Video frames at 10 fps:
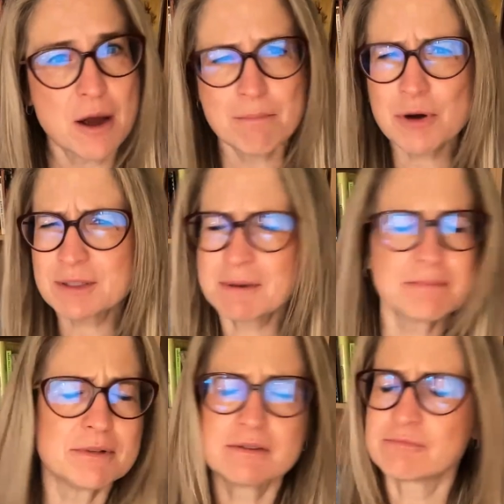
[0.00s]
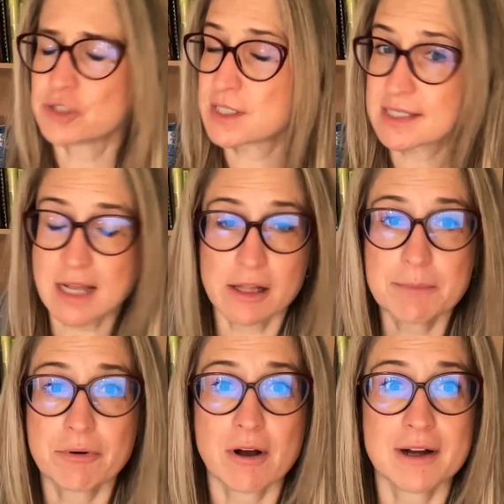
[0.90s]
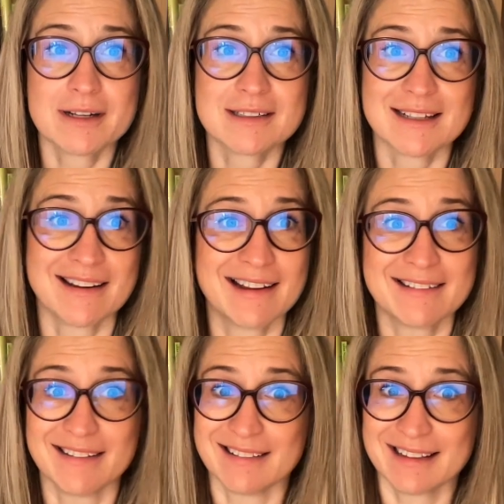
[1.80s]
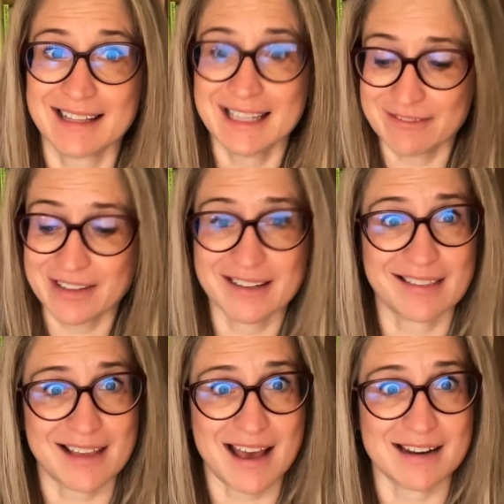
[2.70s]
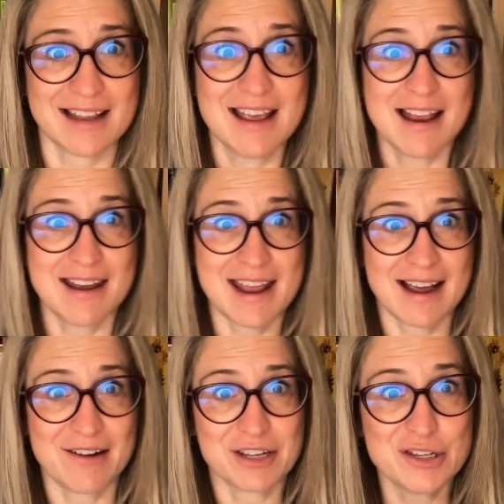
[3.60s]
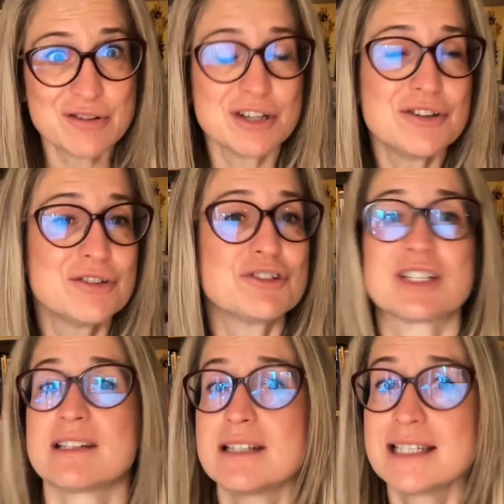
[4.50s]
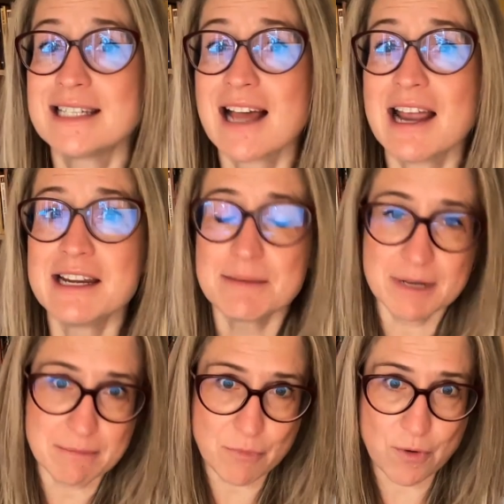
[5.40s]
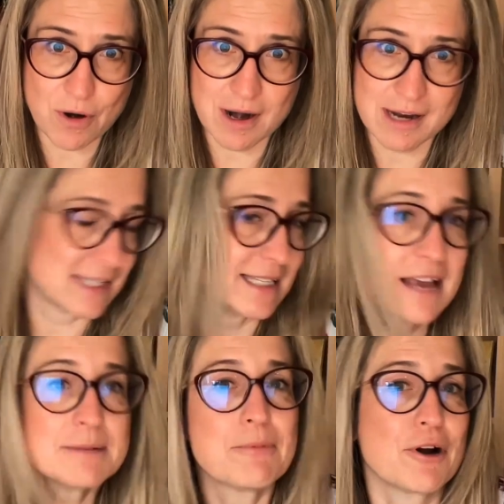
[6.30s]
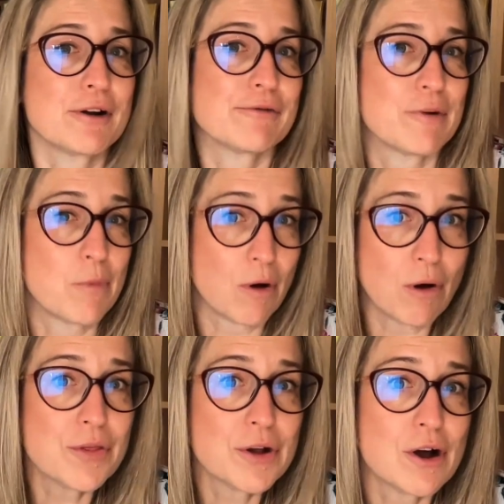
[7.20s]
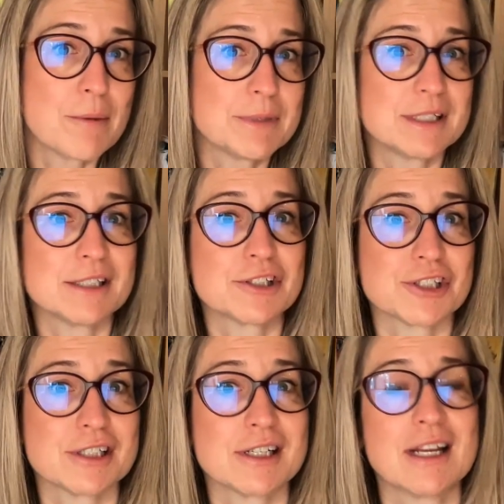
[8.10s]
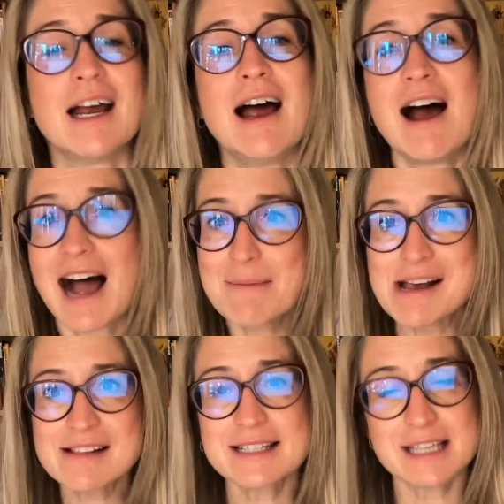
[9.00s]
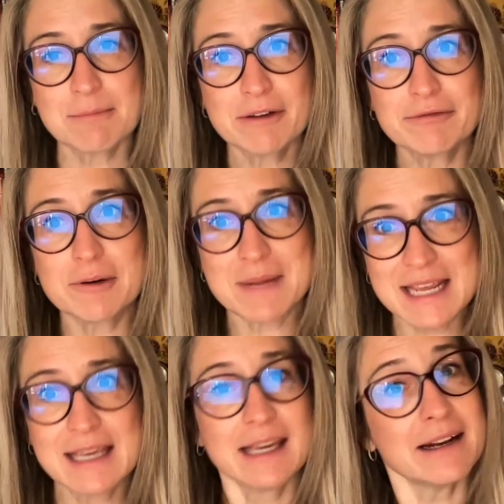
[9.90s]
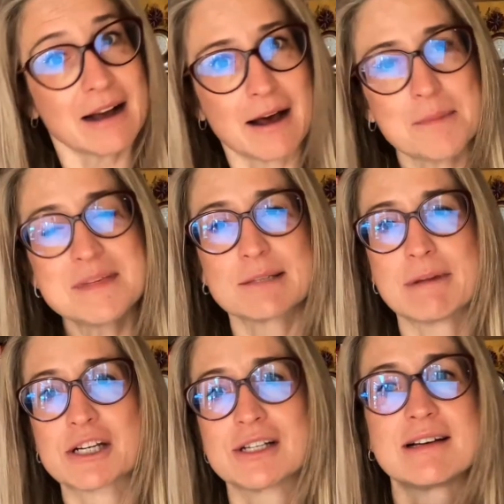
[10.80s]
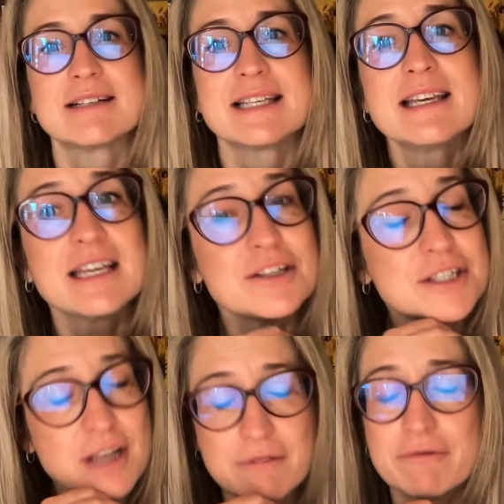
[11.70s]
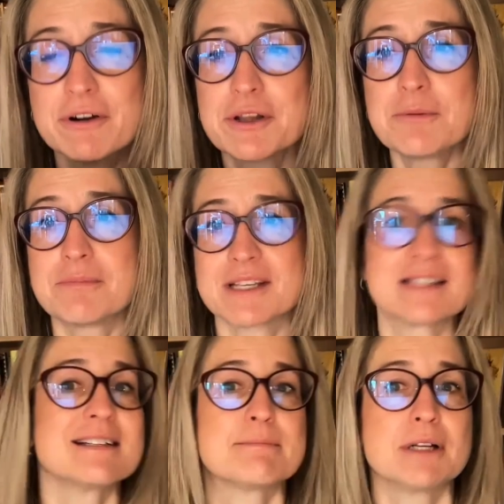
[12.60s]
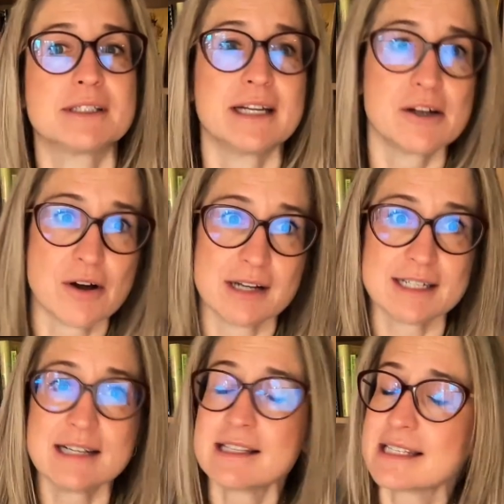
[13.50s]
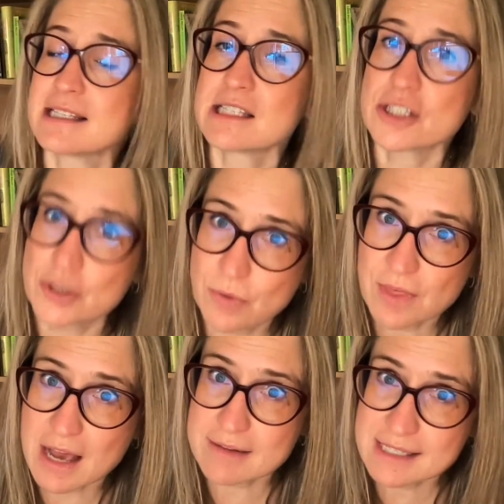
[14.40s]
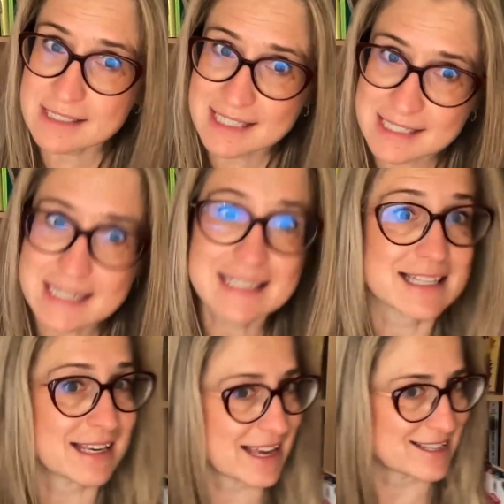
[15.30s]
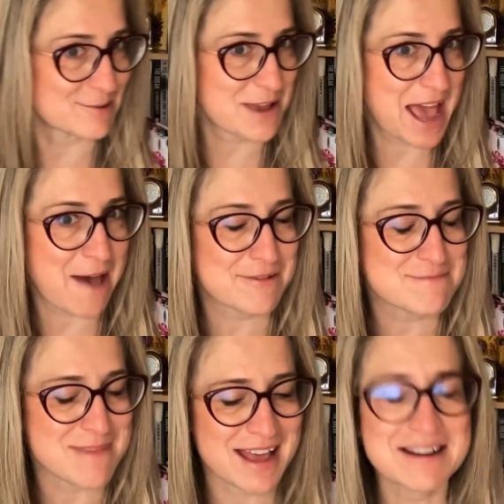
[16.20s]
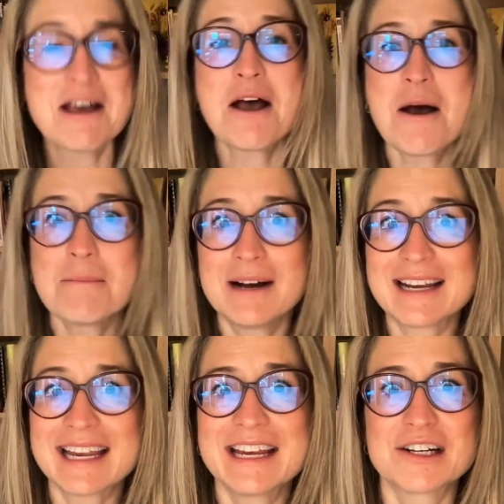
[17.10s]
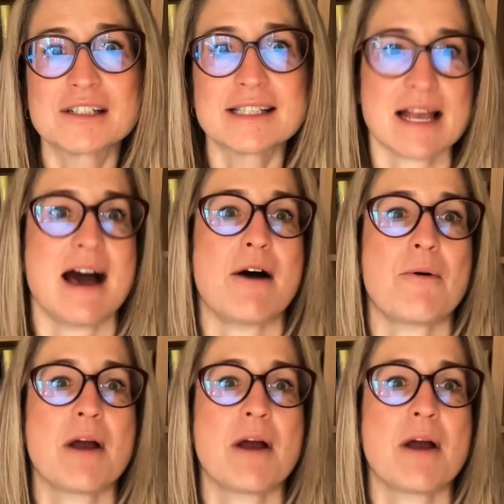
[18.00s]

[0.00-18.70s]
Most people just sell a product and leave it at that. Now, you can do just a tiny bit more and stand apart from all the competition. I'm Alice Seba from eKit Hub, specializing in done-for-you business building content since 2006, in case we haven't met. But here's how.